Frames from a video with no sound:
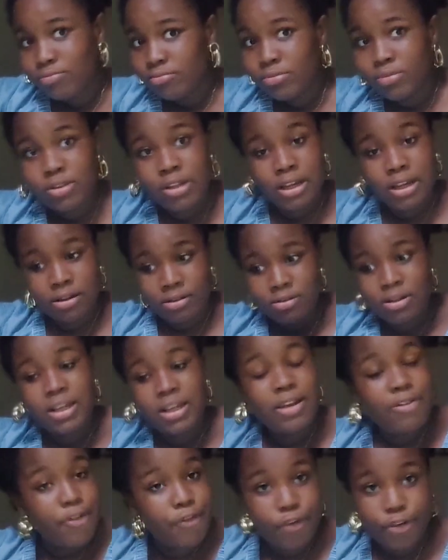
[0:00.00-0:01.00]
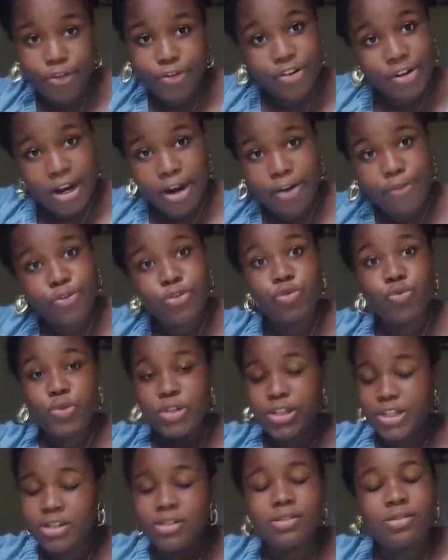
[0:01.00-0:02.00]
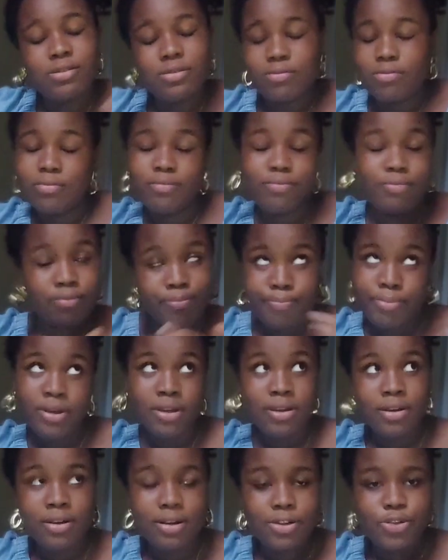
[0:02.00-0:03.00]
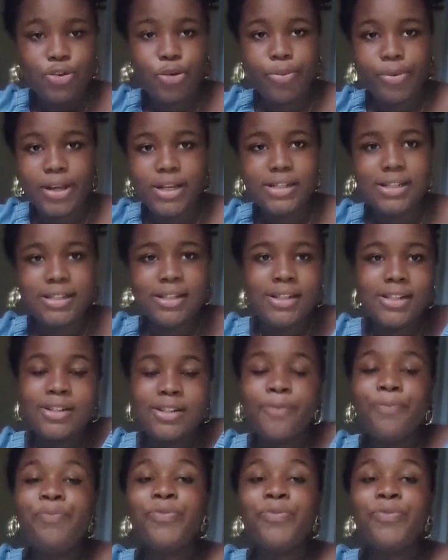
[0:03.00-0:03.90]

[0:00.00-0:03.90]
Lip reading: They give you 400 naira food, which is big in some cases.